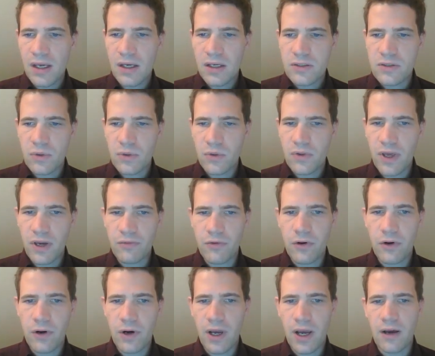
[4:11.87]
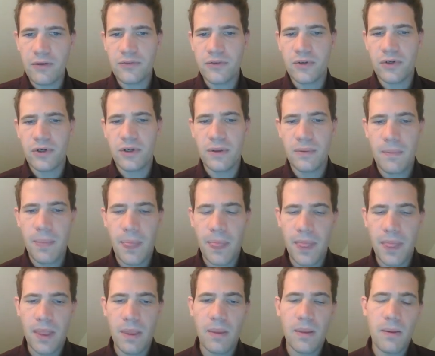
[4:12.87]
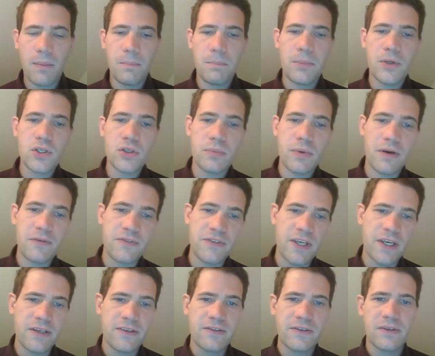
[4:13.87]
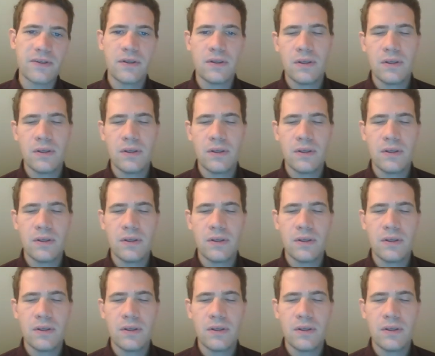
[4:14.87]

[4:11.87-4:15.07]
So therefore, after bishop f6,